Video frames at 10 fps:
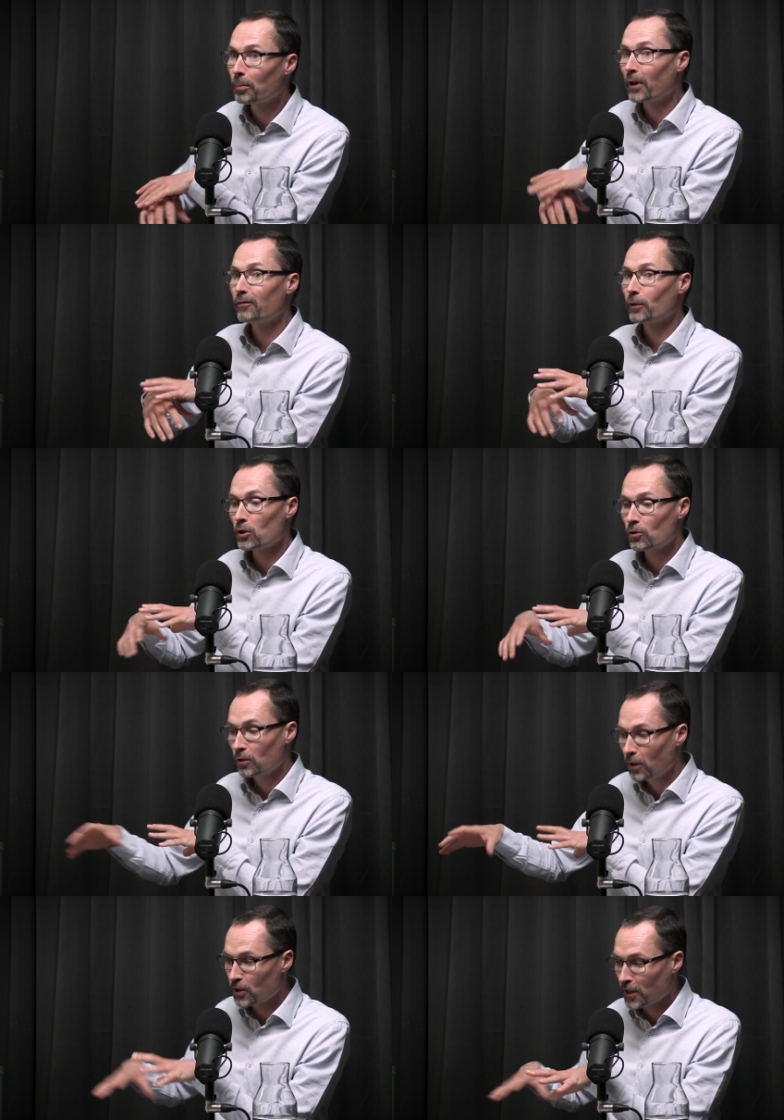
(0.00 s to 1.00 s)
But if we're
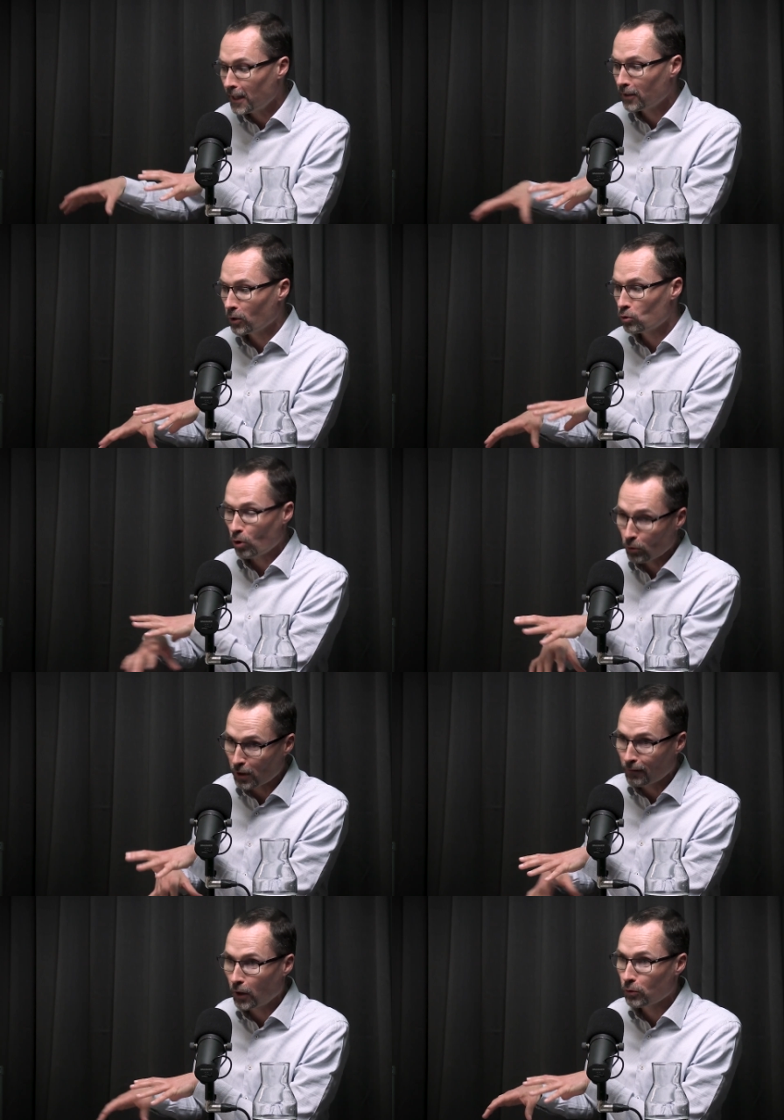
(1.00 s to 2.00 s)
setting those
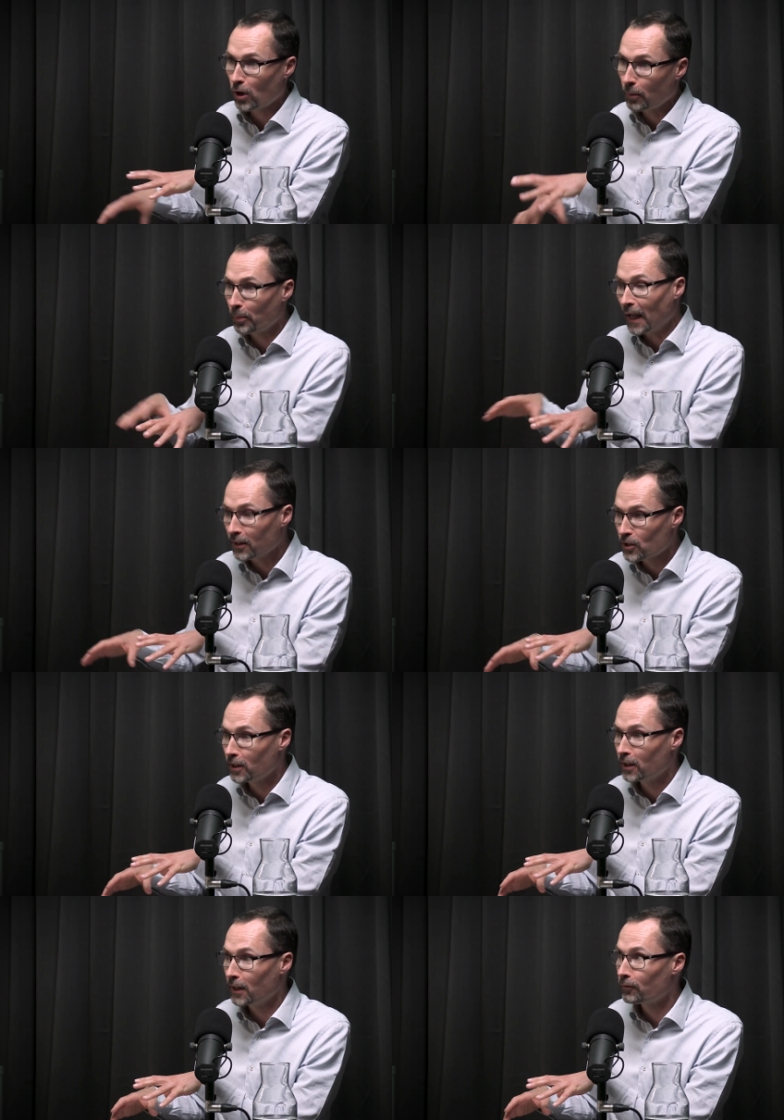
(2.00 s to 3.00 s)
sourcing flows up,
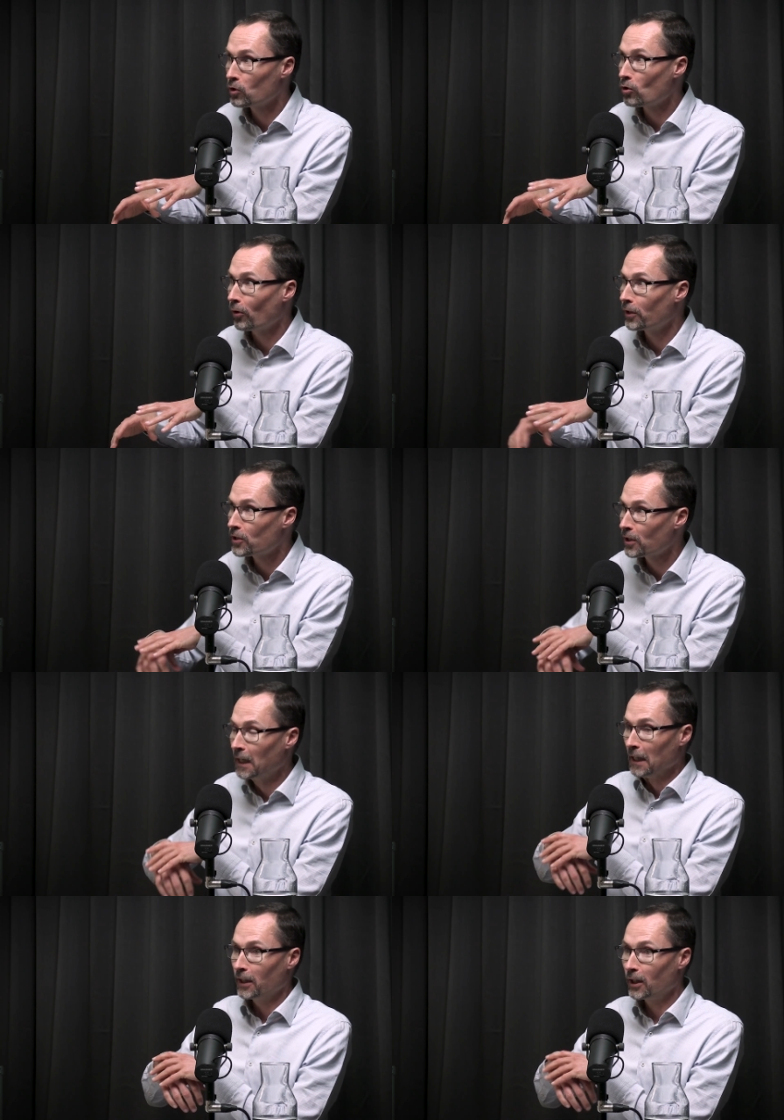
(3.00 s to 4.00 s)
balancing the inventories,
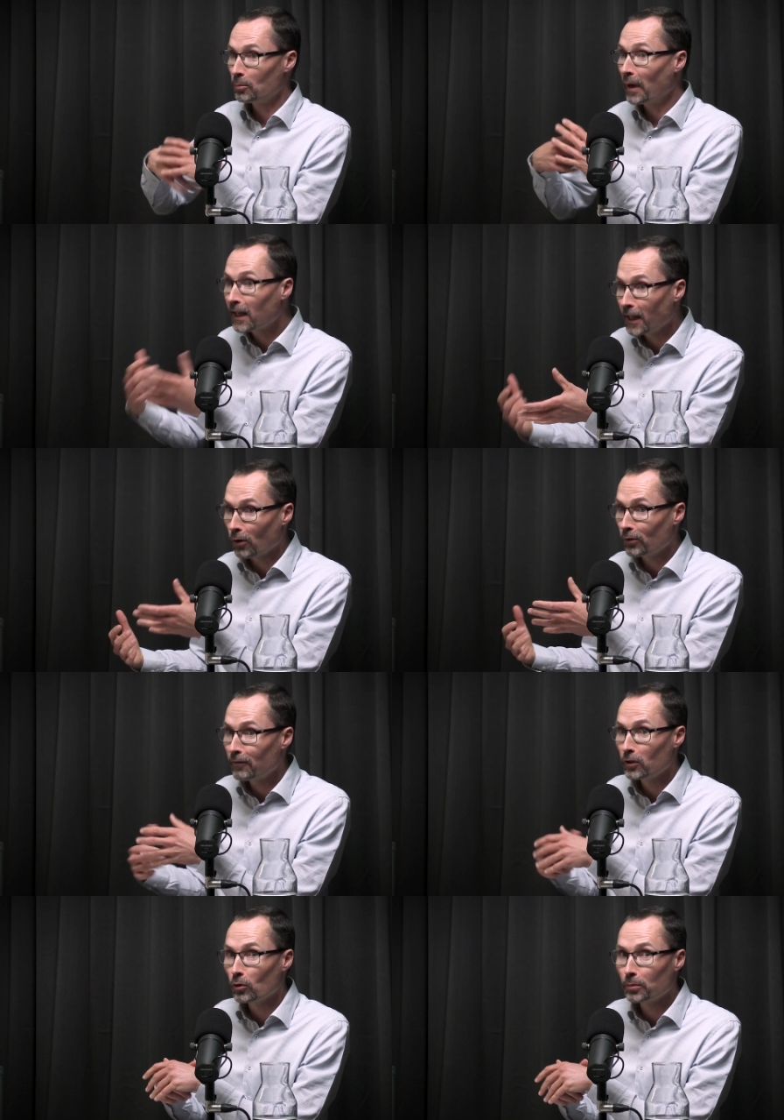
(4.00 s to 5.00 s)
making our
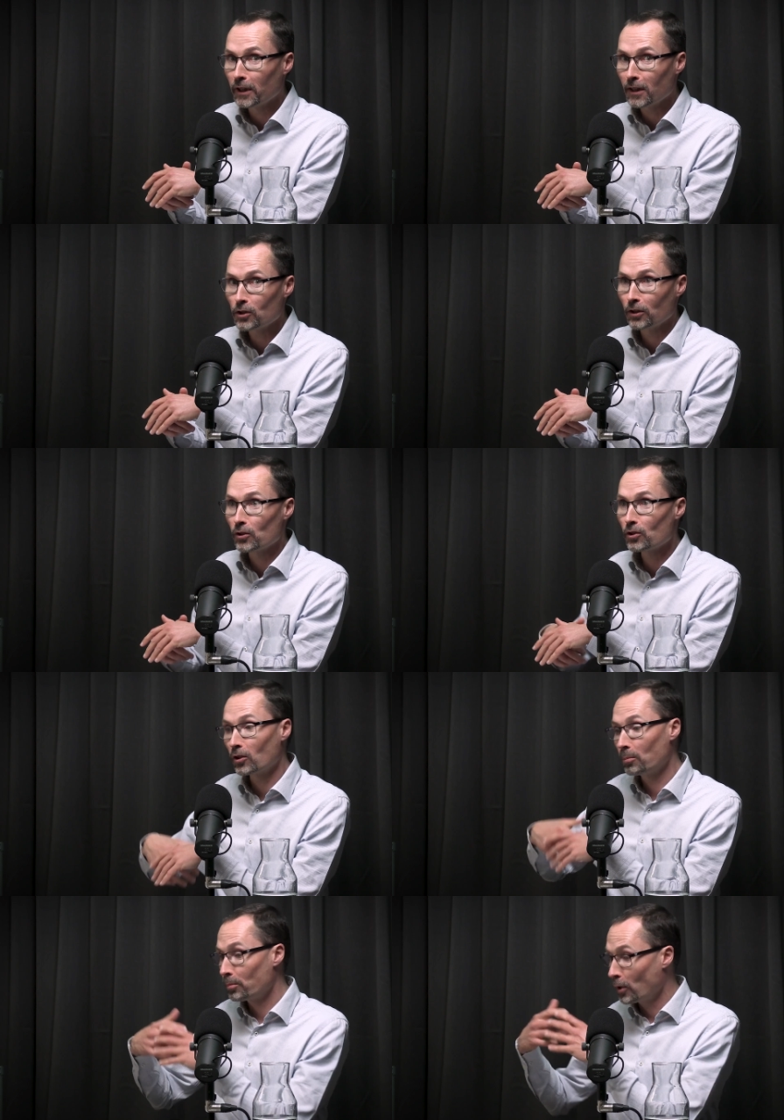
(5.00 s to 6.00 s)
revenue predictions,
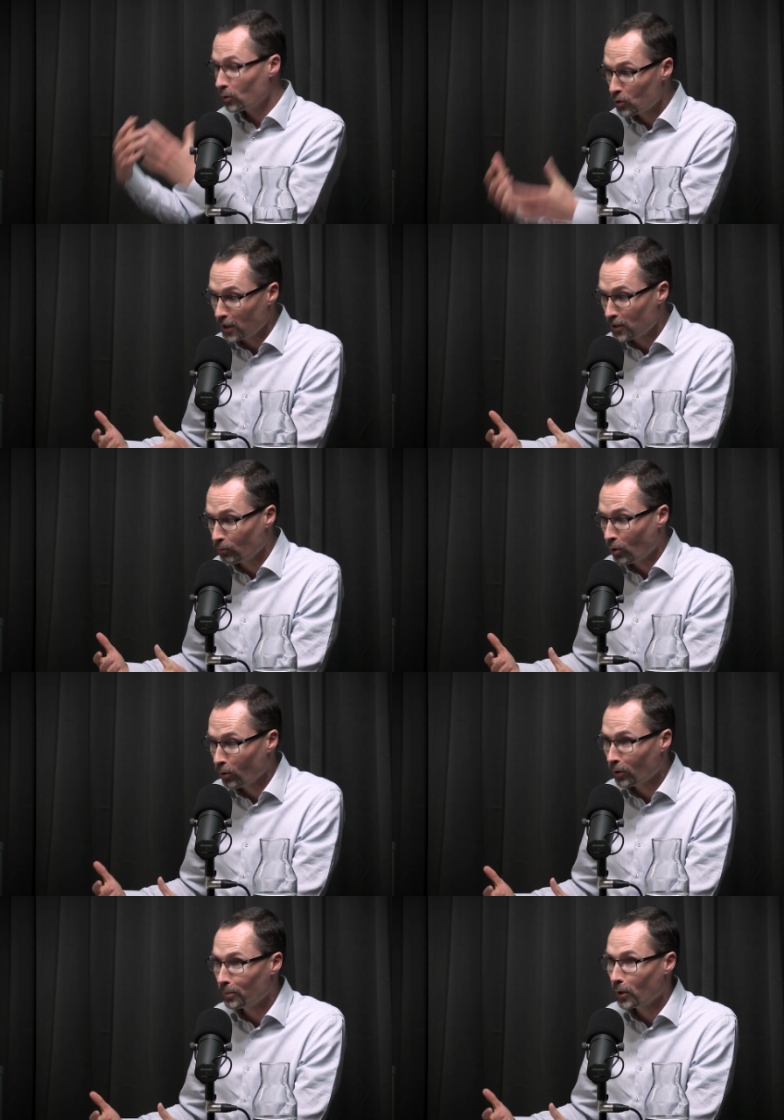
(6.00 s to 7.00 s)
purchasing raw
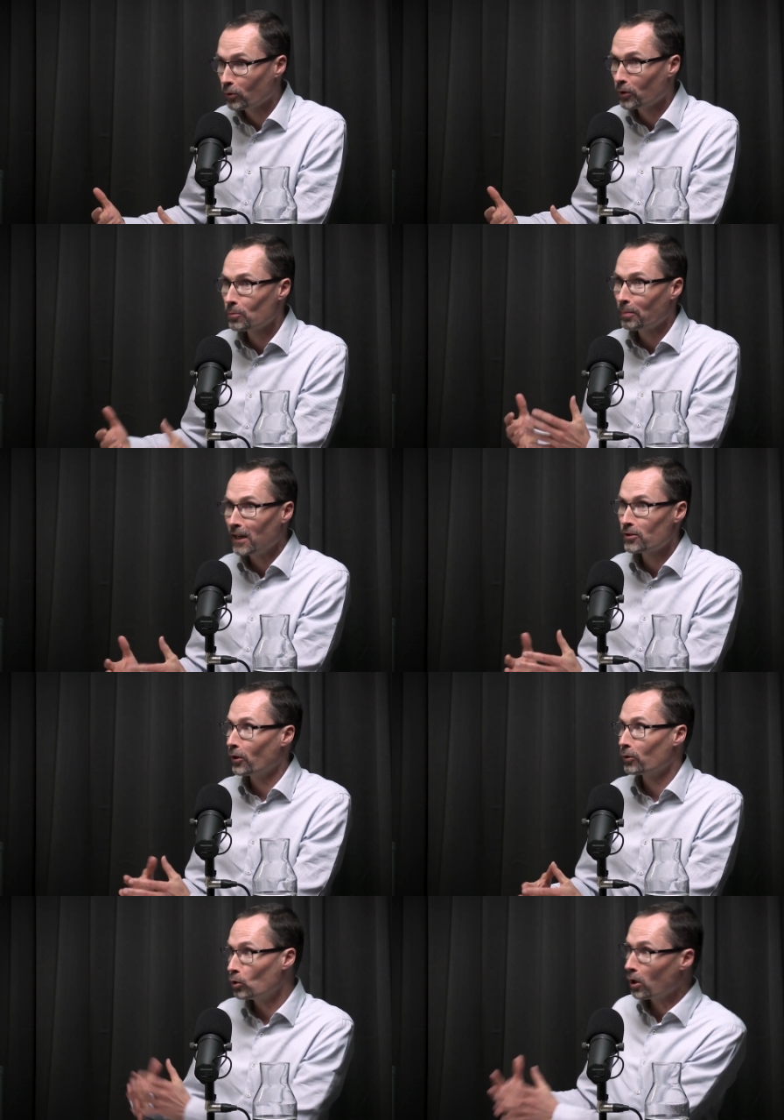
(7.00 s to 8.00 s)
components based
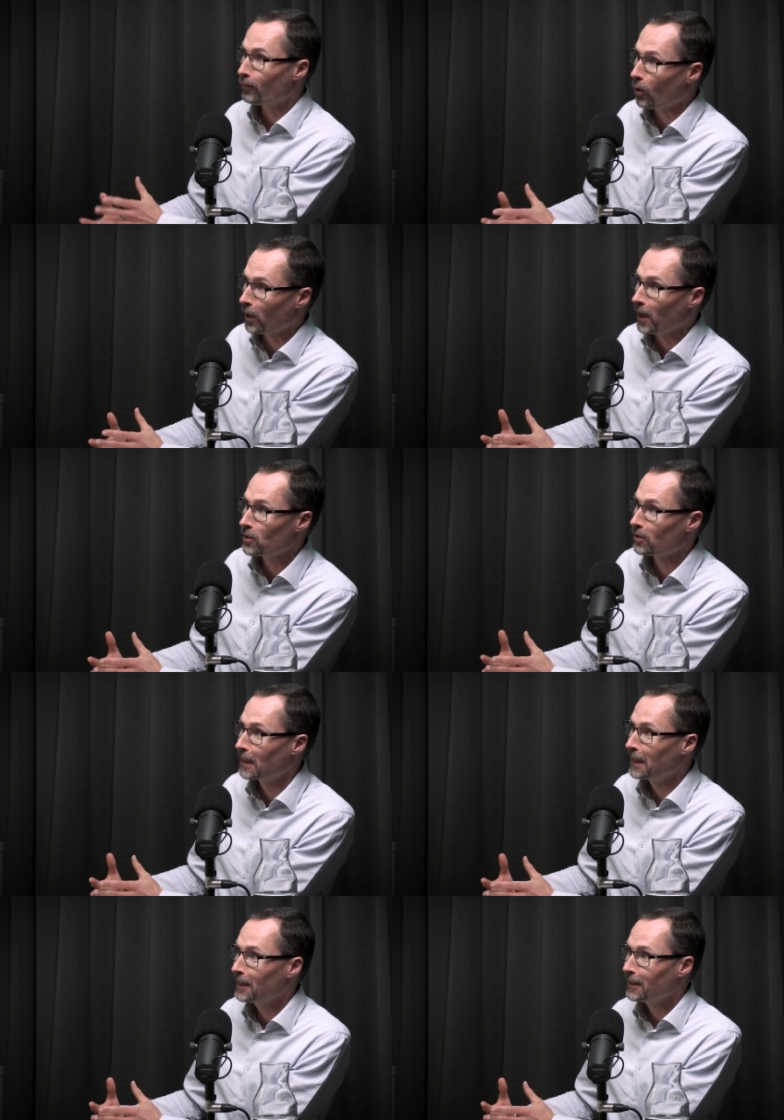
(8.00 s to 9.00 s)
on a wrong forecast,
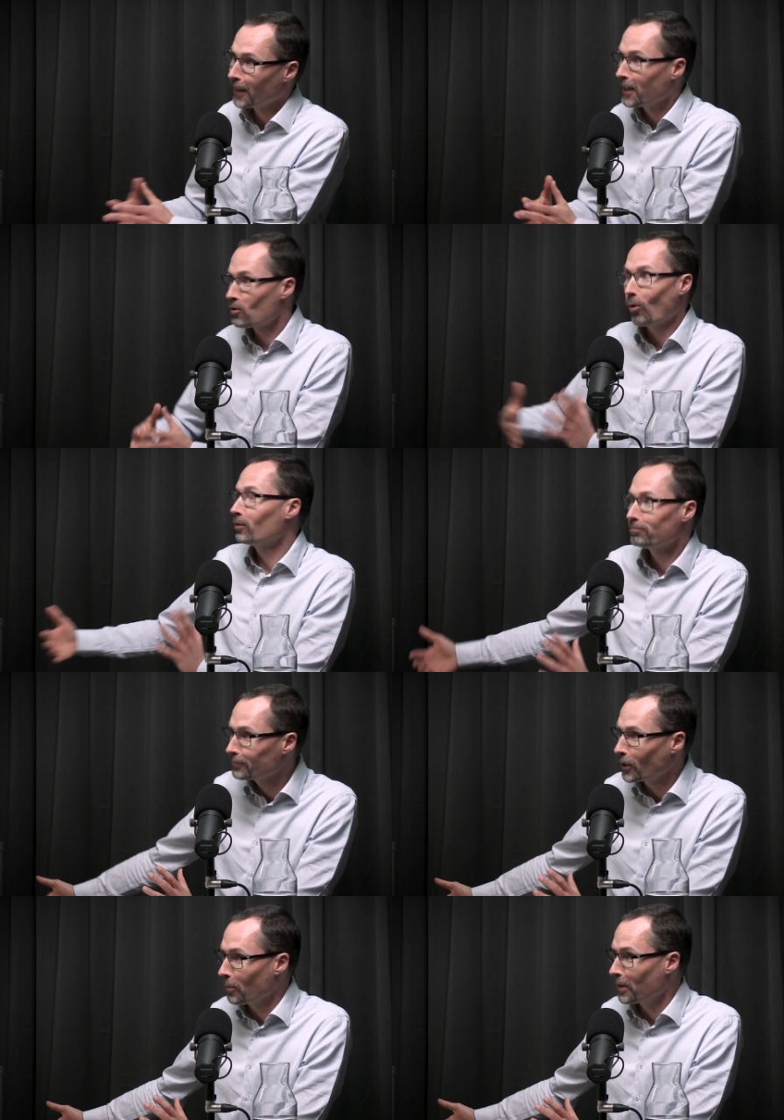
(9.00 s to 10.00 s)
then it's all
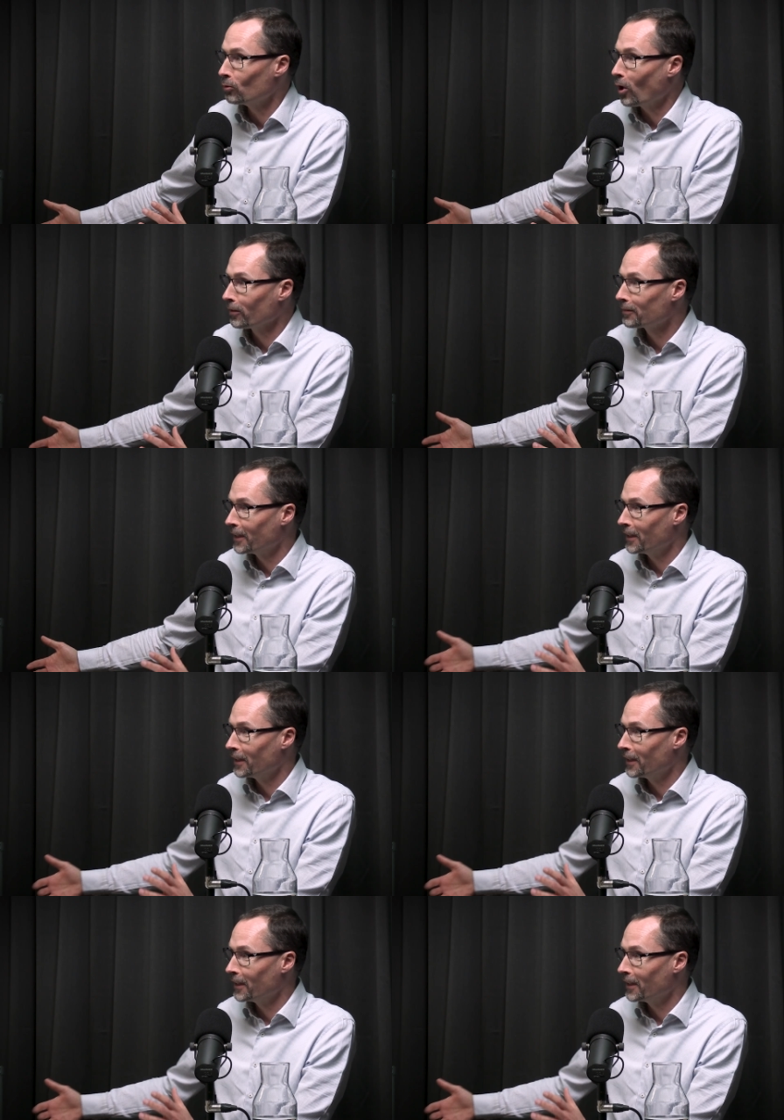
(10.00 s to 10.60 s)
going to be wrong.